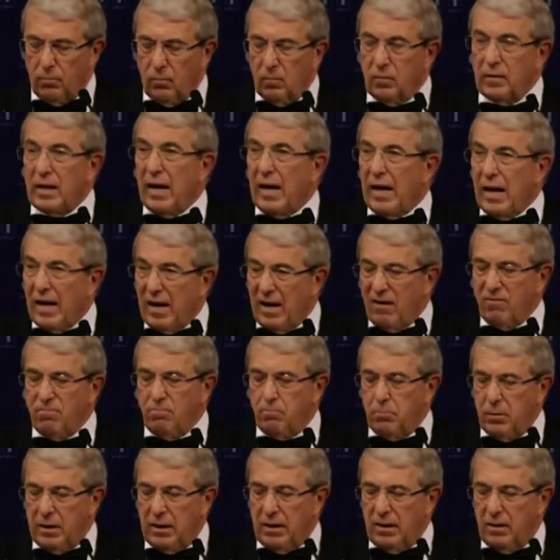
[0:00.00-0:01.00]
there have
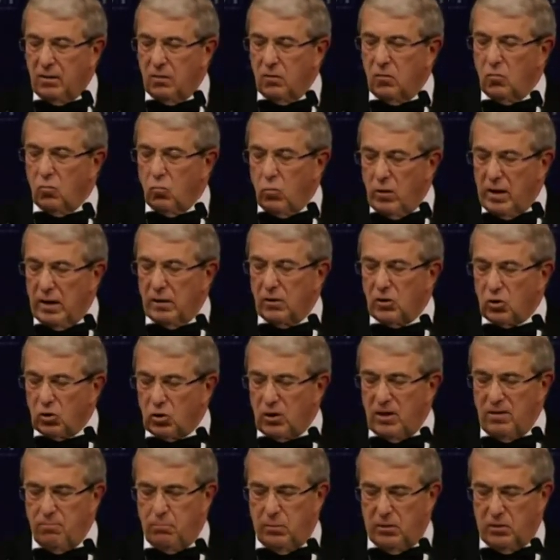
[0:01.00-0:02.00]
been real
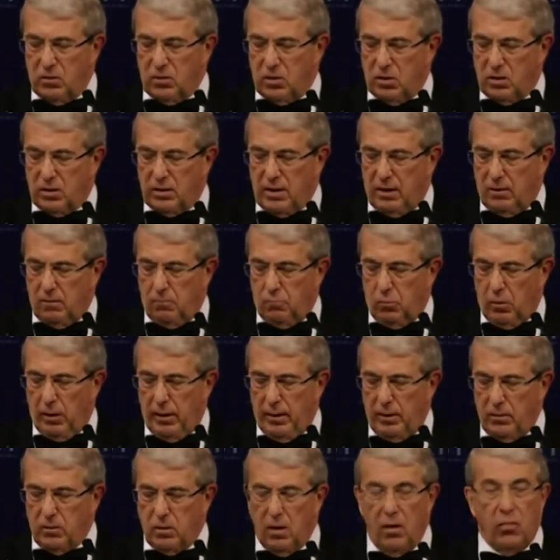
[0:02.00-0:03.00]
achievements to
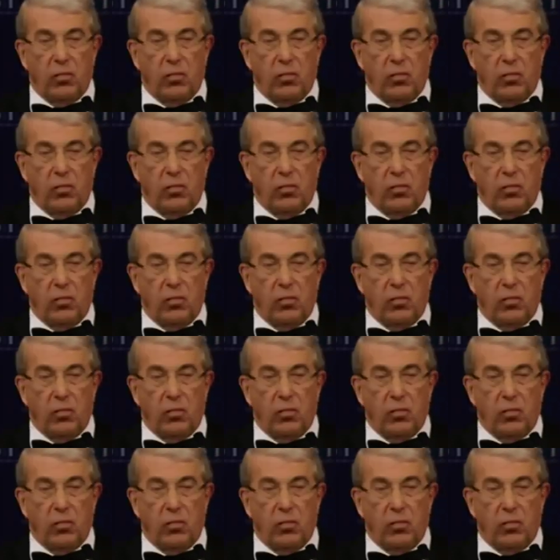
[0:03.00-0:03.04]
celebrate.